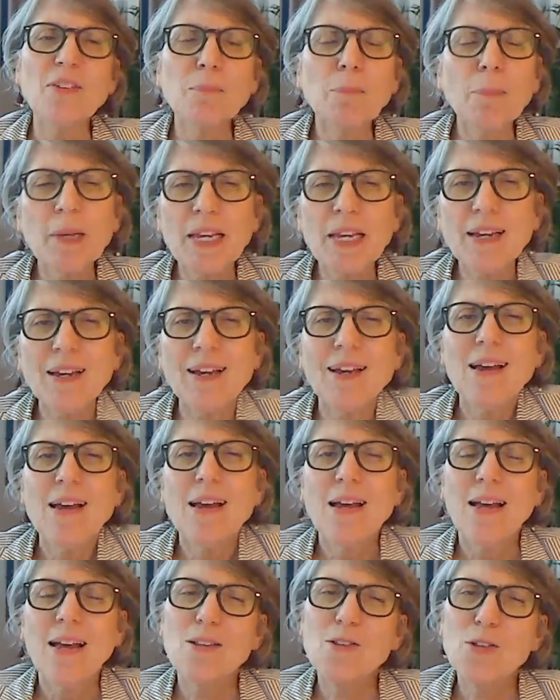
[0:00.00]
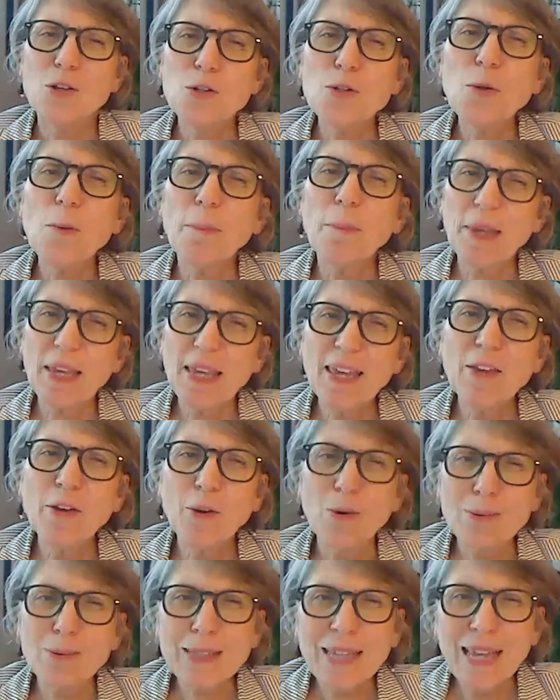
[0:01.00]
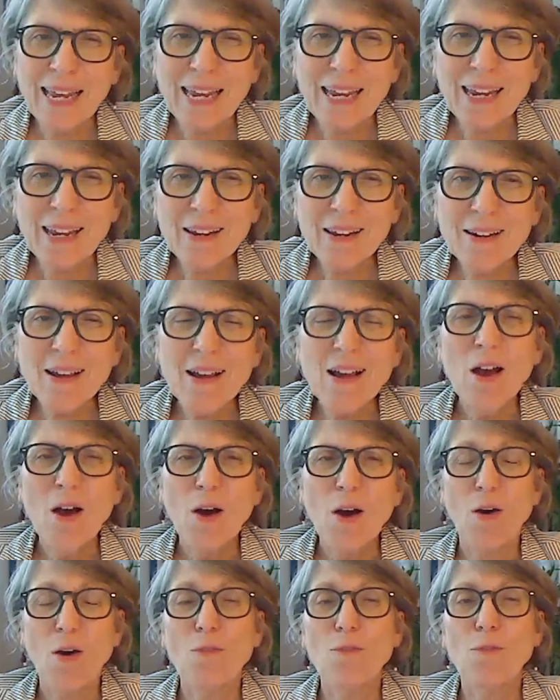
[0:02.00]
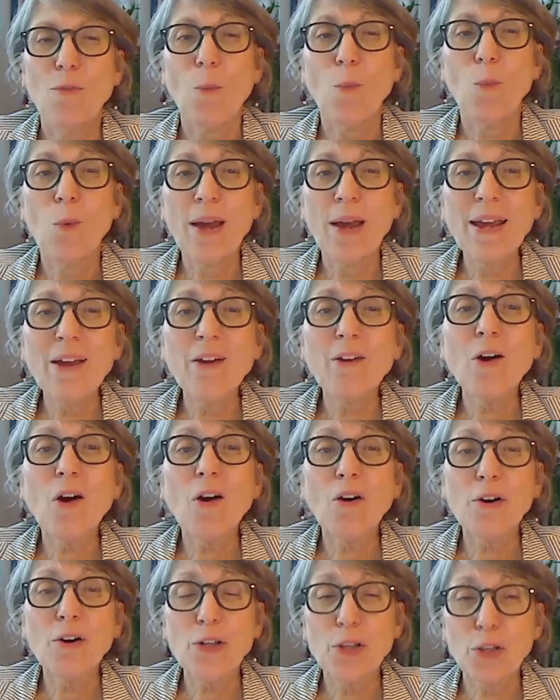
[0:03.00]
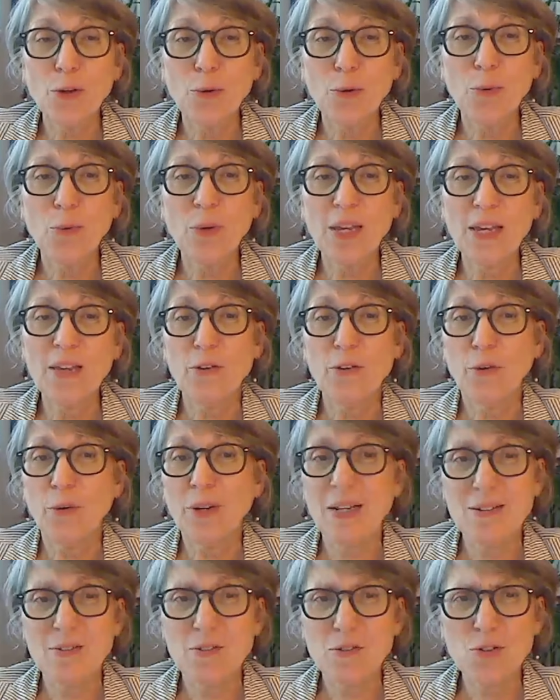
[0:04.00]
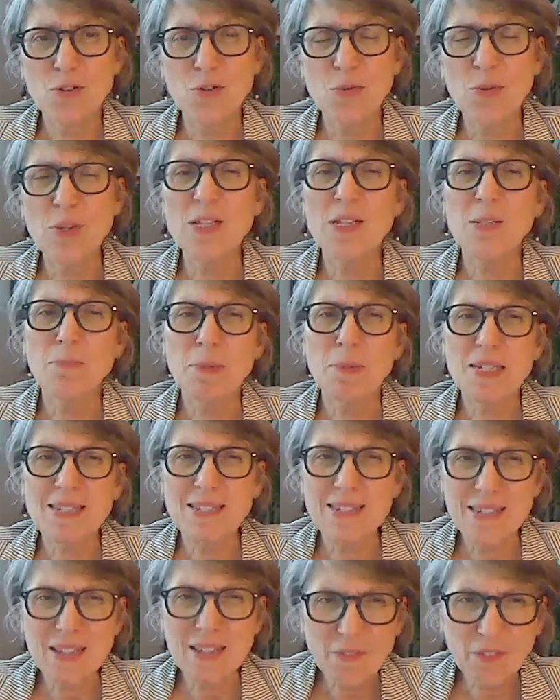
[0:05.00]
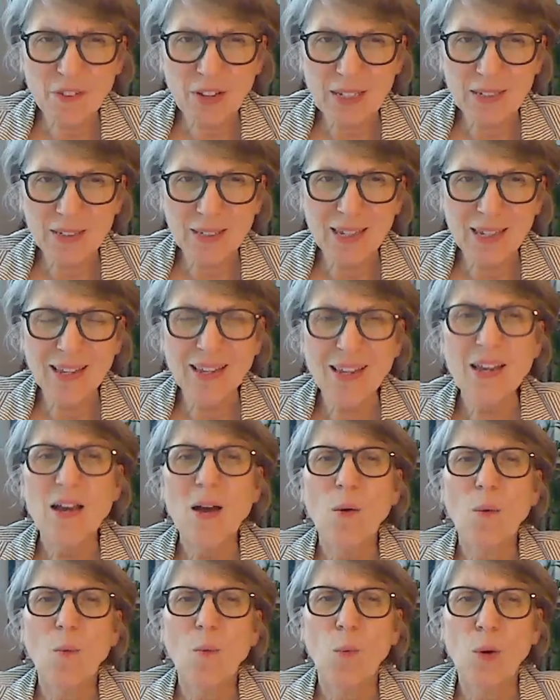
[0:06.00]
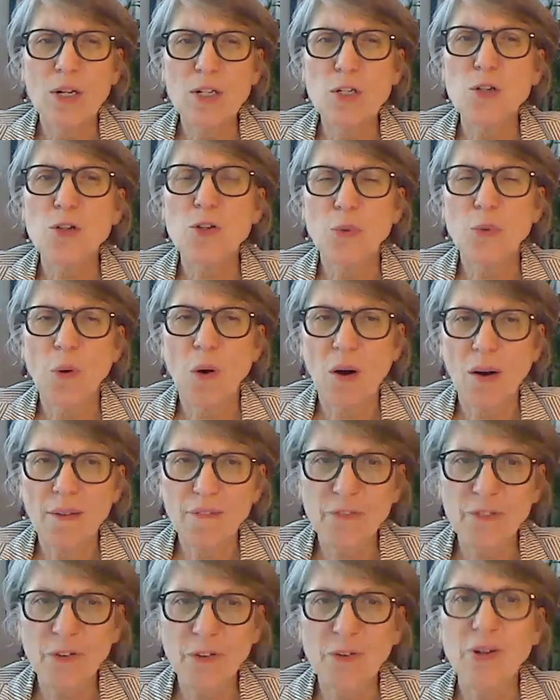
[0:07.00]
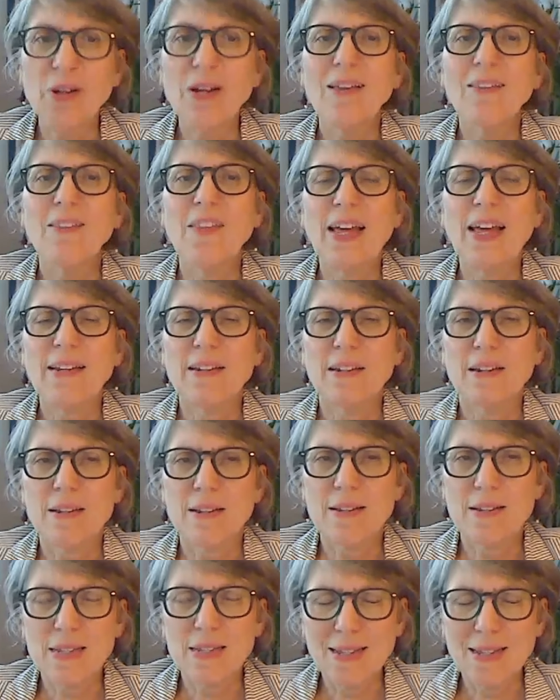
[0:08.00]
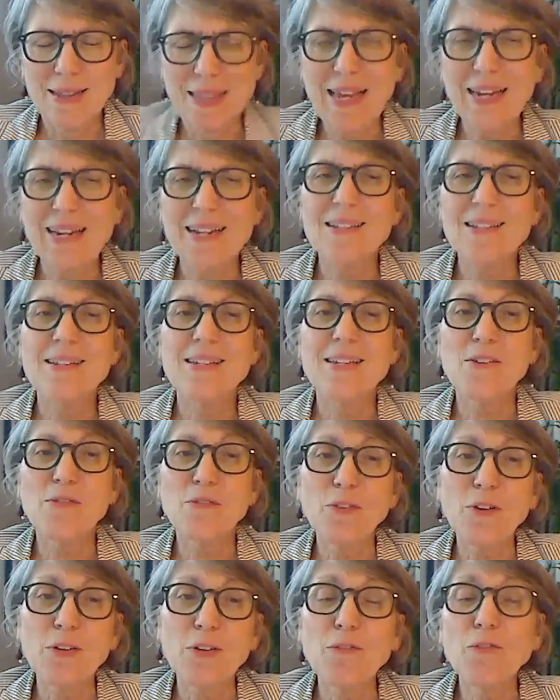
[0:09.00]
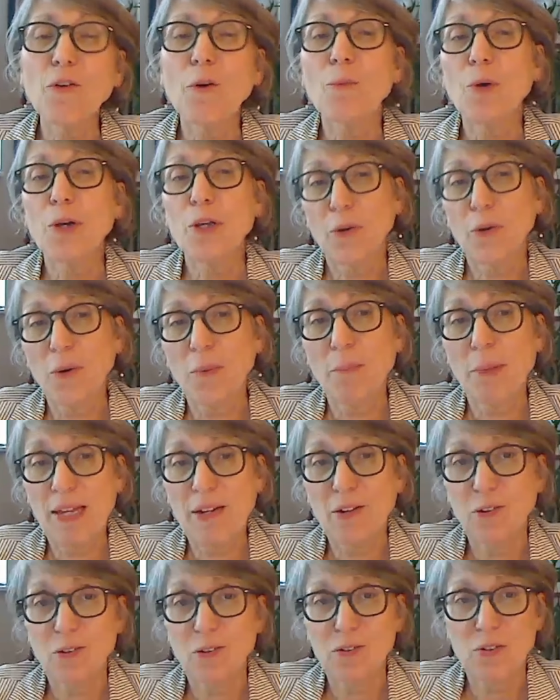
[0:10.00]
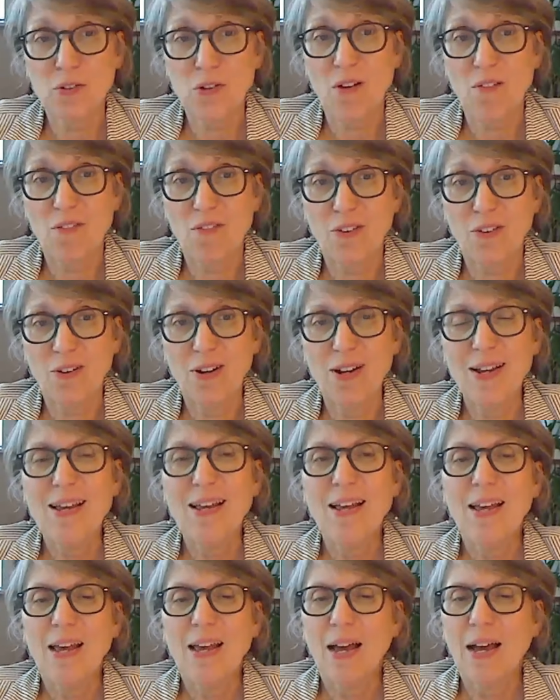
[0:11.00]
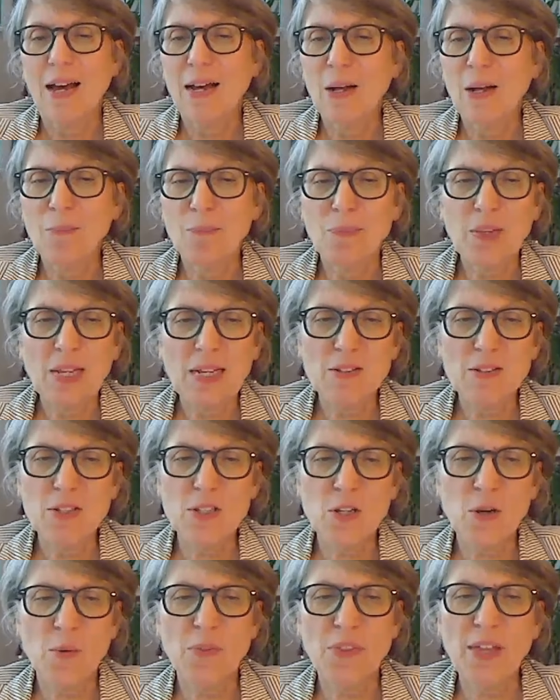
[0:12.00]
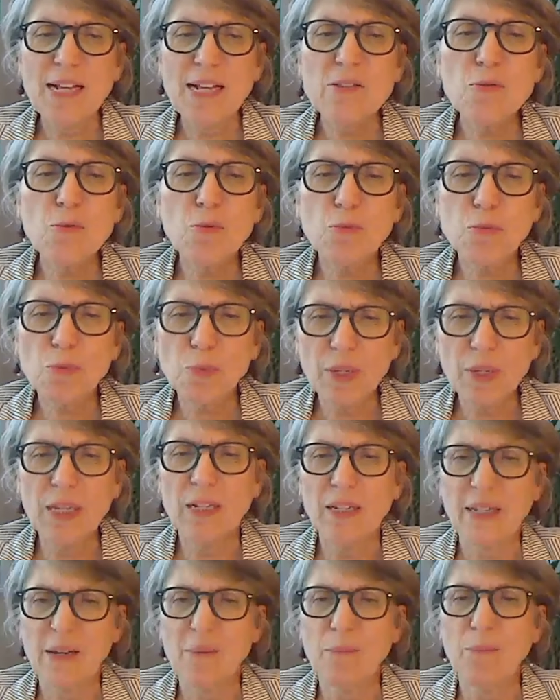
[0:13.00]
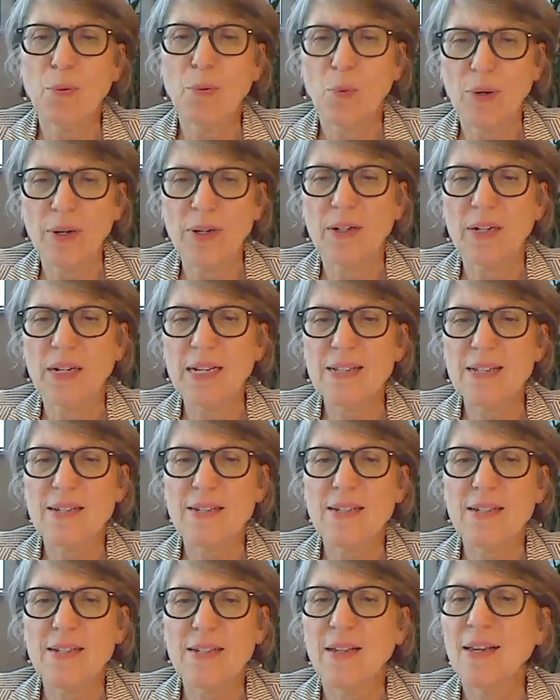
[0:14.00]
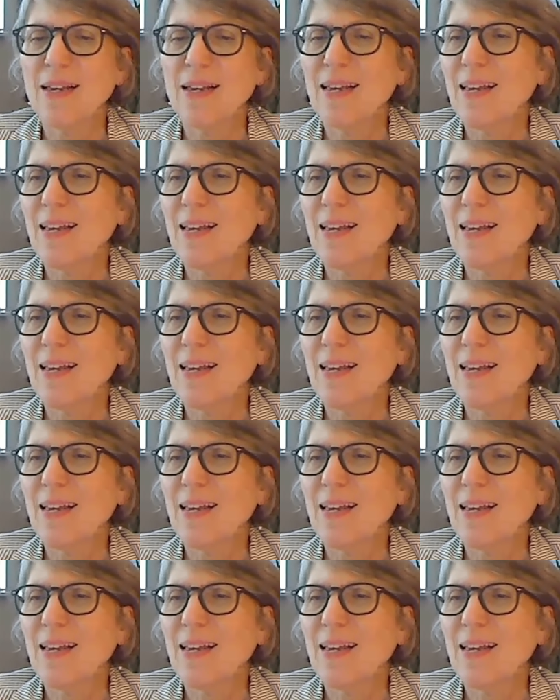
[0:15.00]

to it's also picking your lane of where are you in your industry, specifically, what do you offer that is different from what your competitors offer. And so that's really important is to